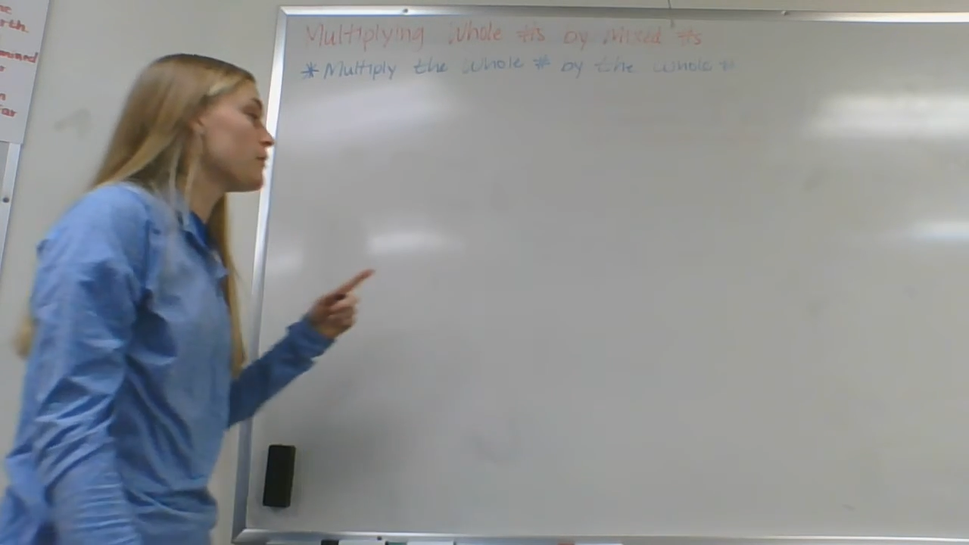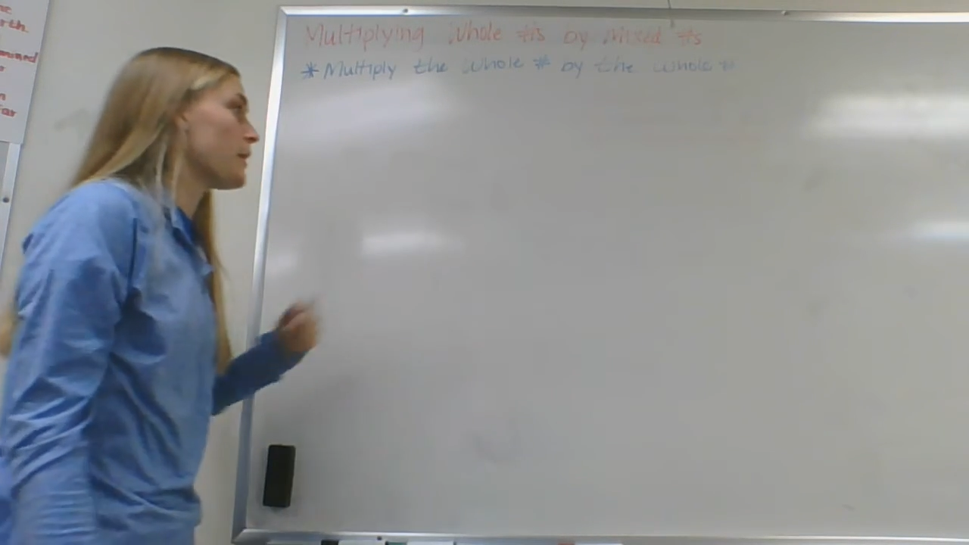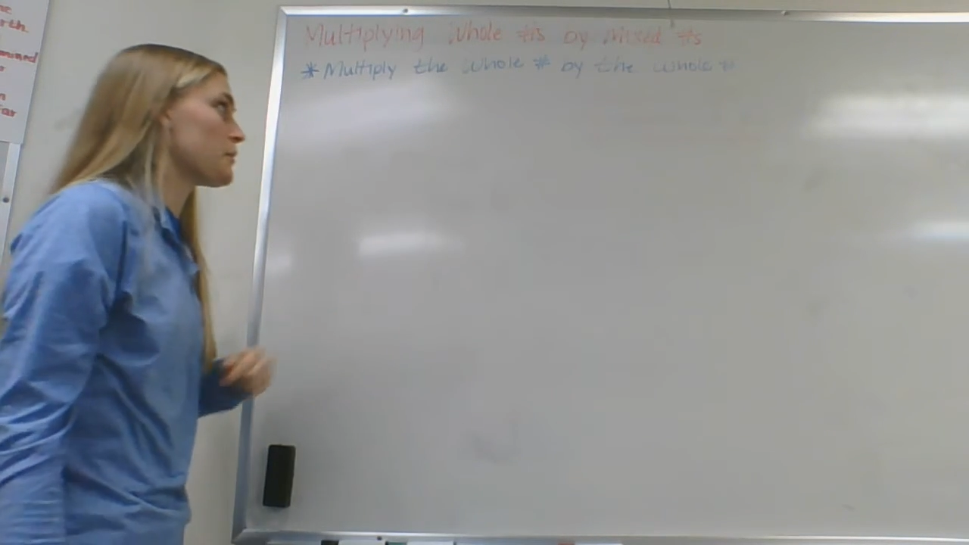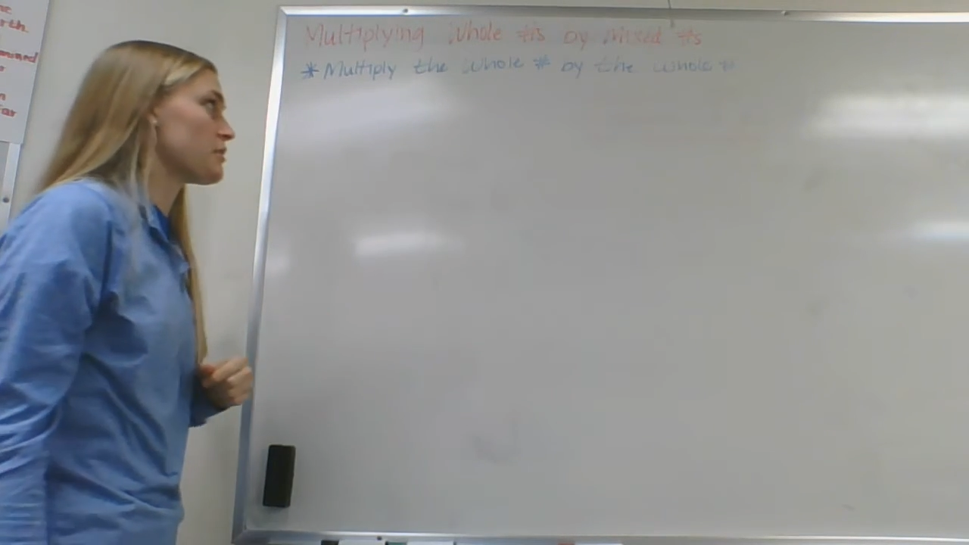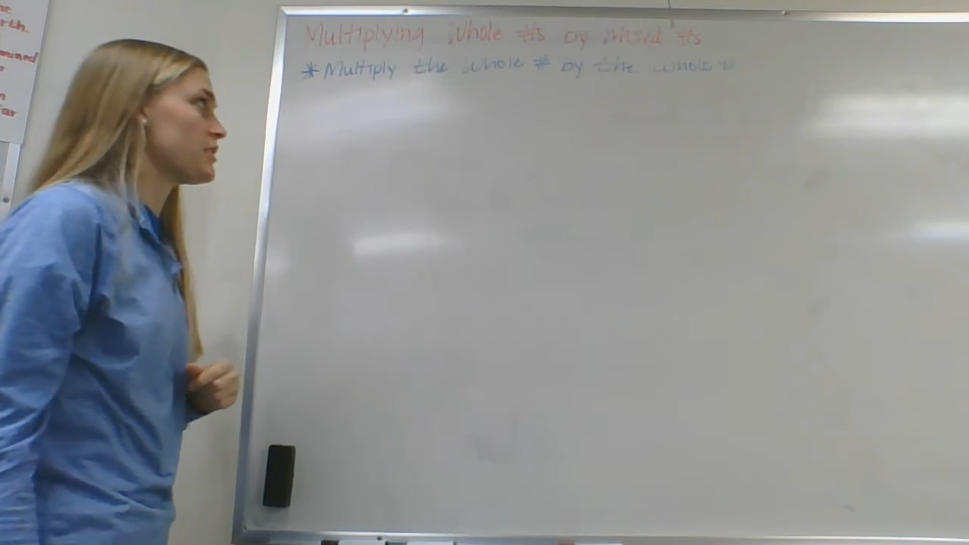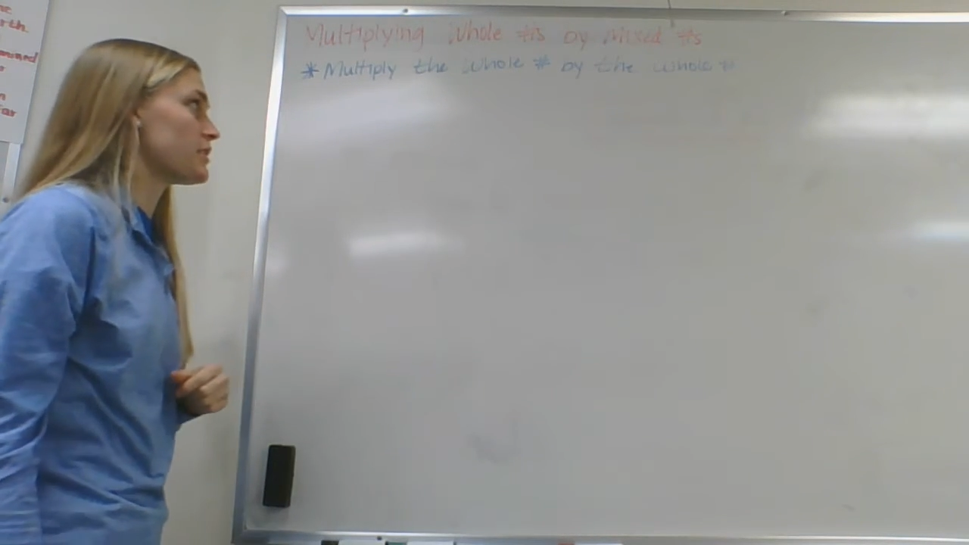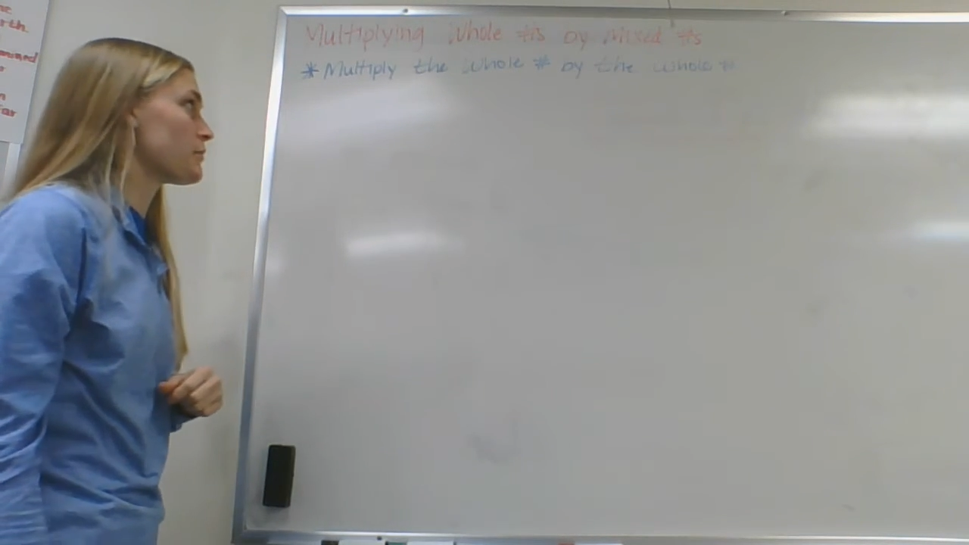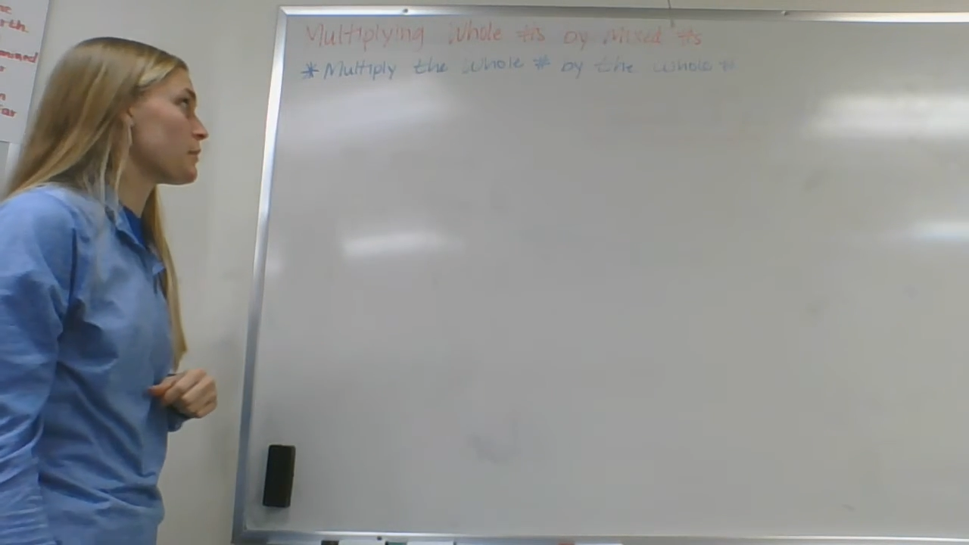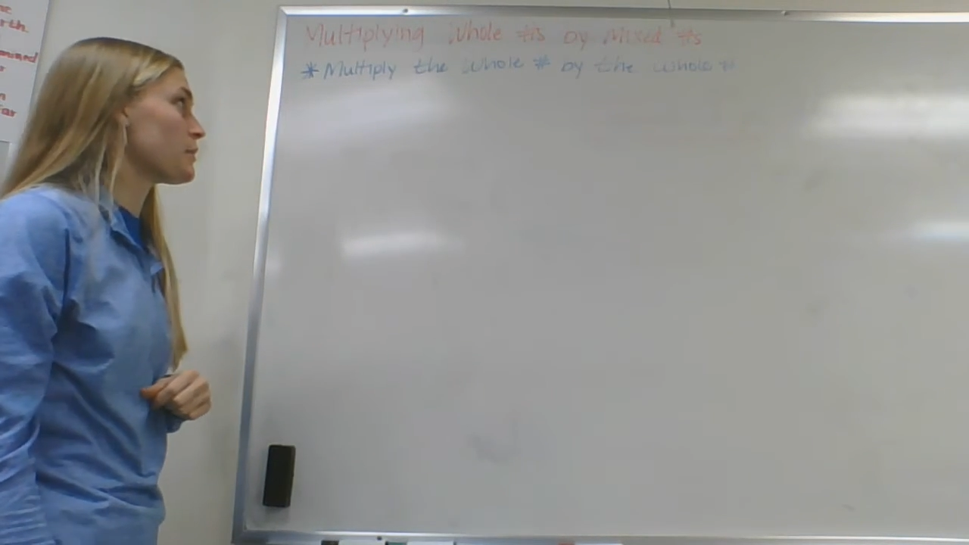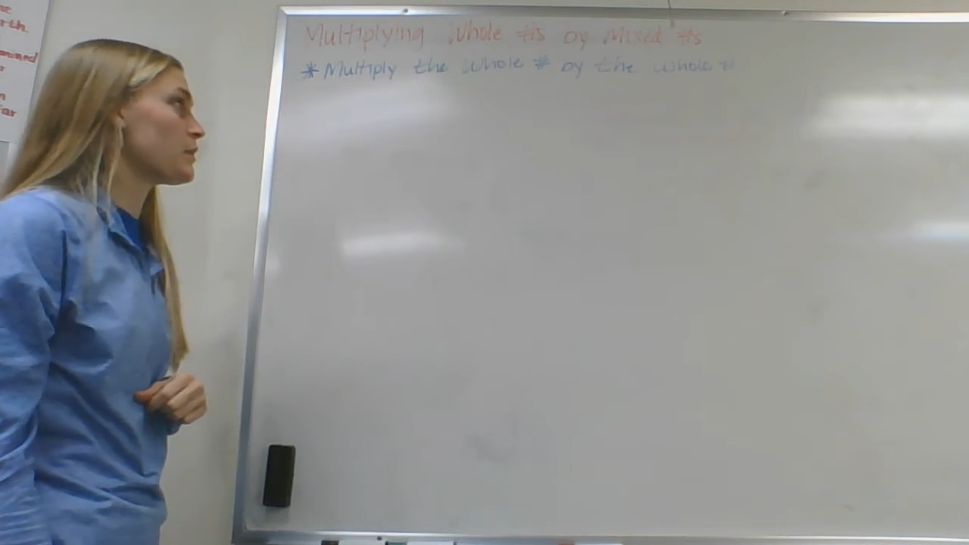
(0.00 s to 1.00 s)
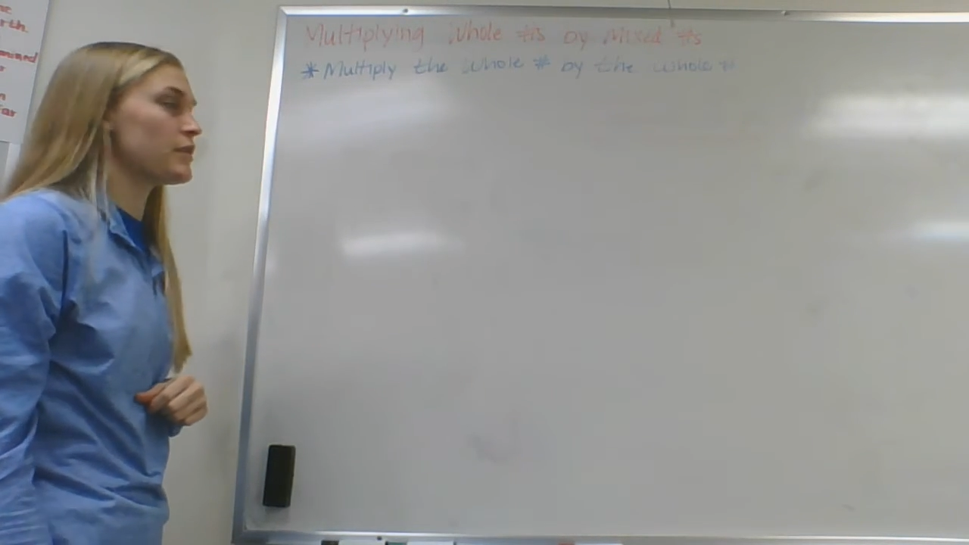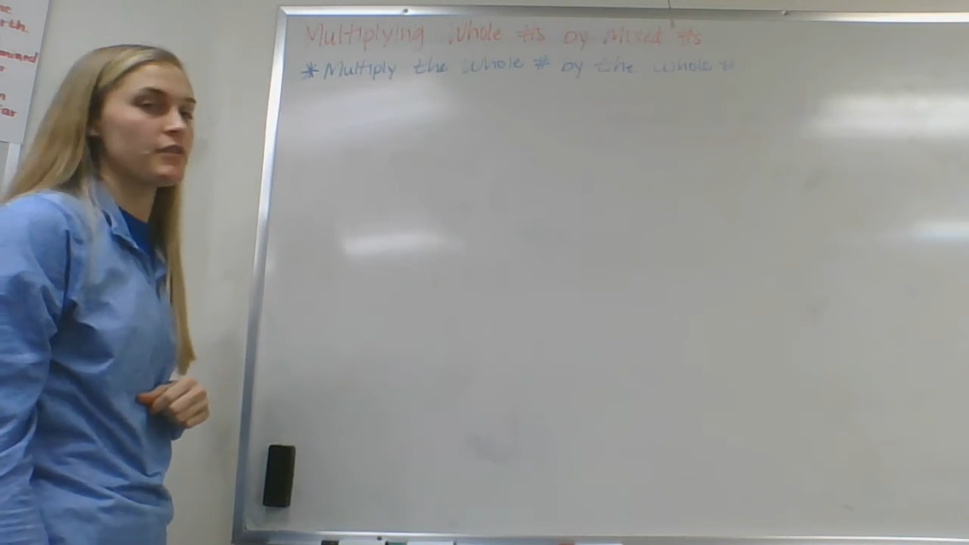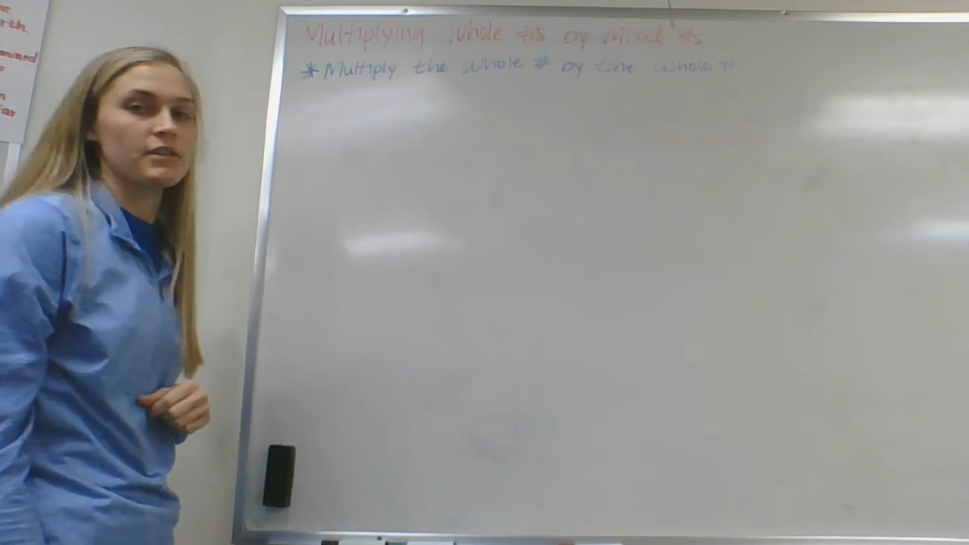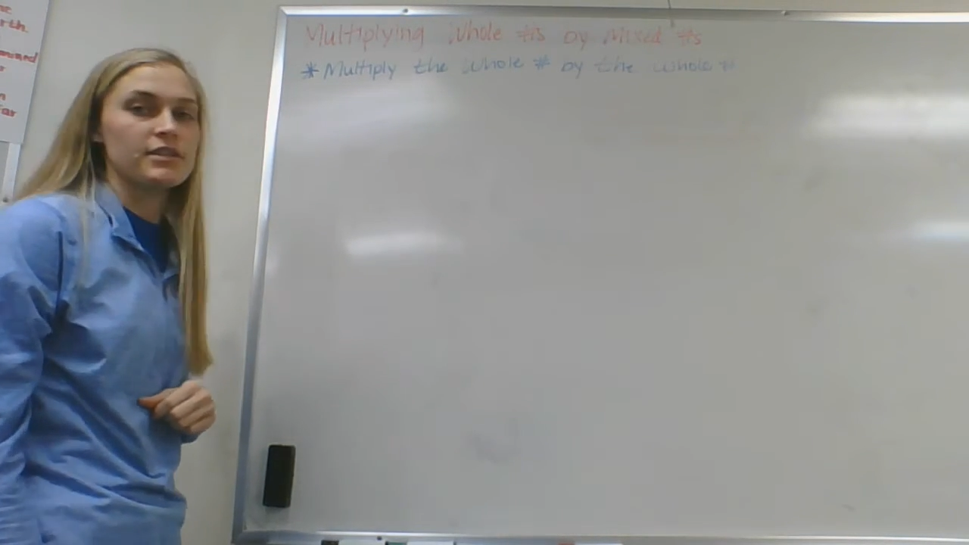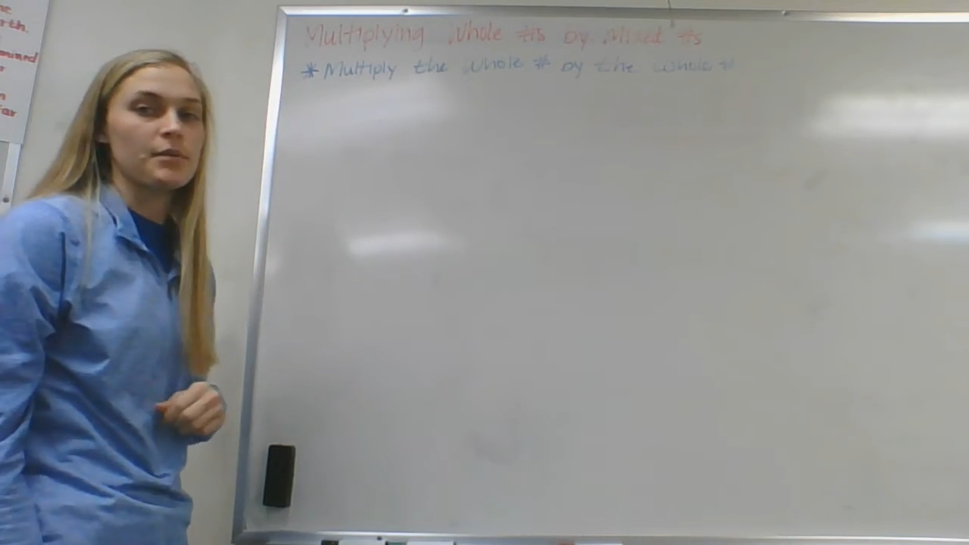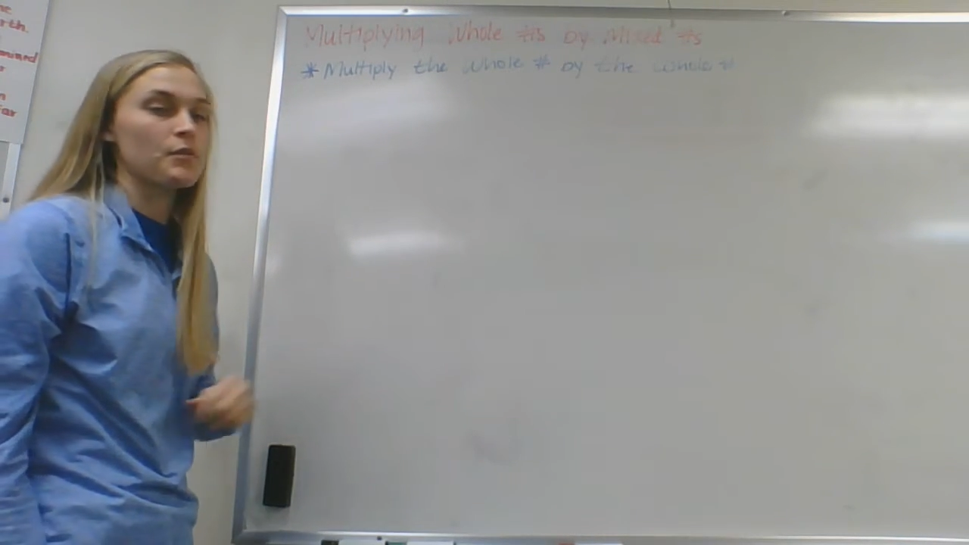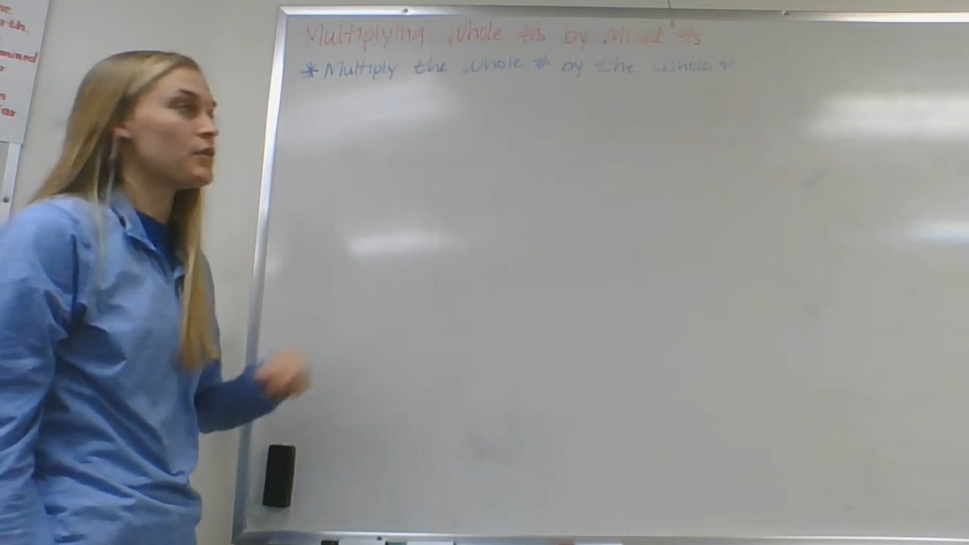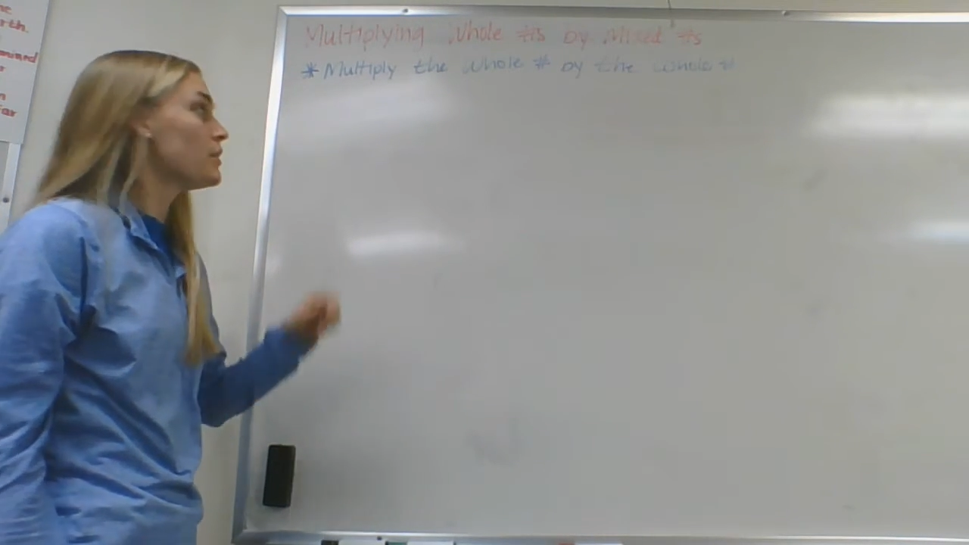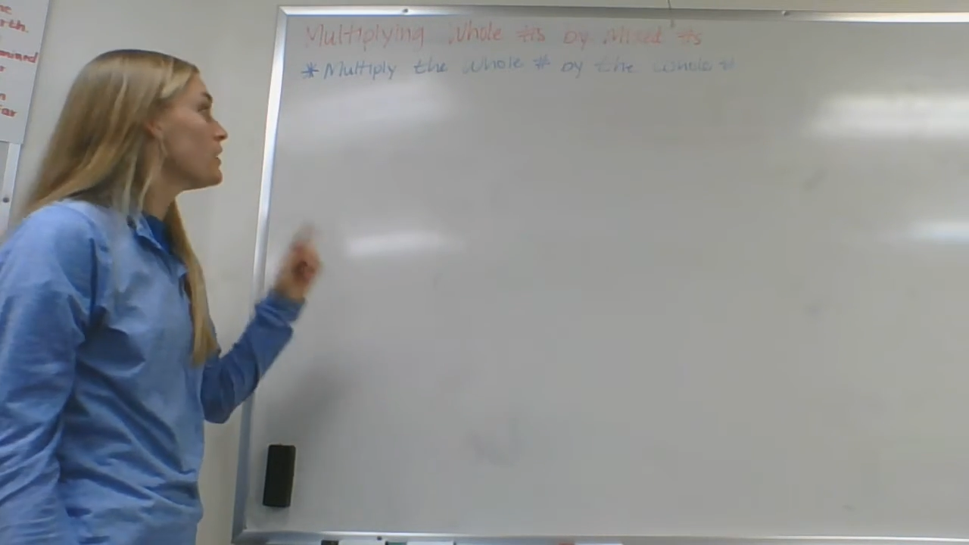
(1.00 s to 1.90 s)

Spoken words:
Make more sense when we give an example.